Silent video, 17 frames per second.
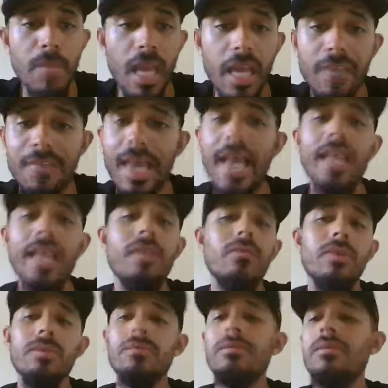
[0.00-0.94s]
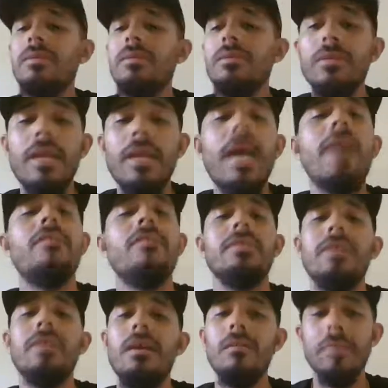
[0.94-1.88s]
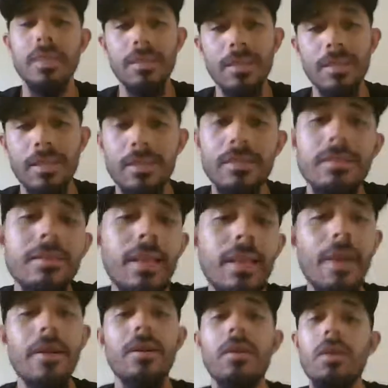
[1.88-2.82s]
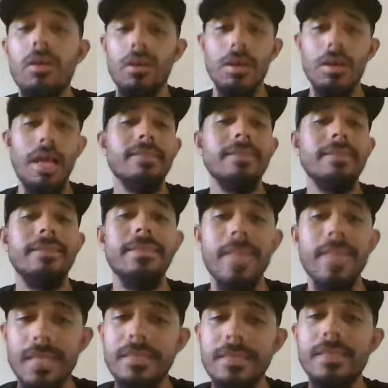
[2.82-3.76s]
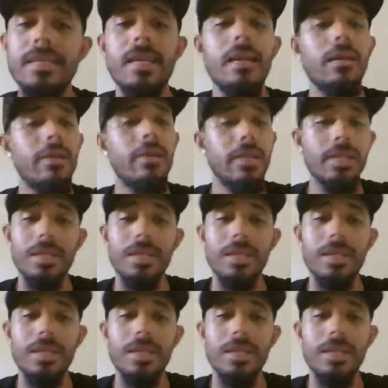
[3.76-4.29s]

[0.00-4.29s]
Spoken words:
If anyone could ever tell me that Derek Carr has a chance in Arrowhead,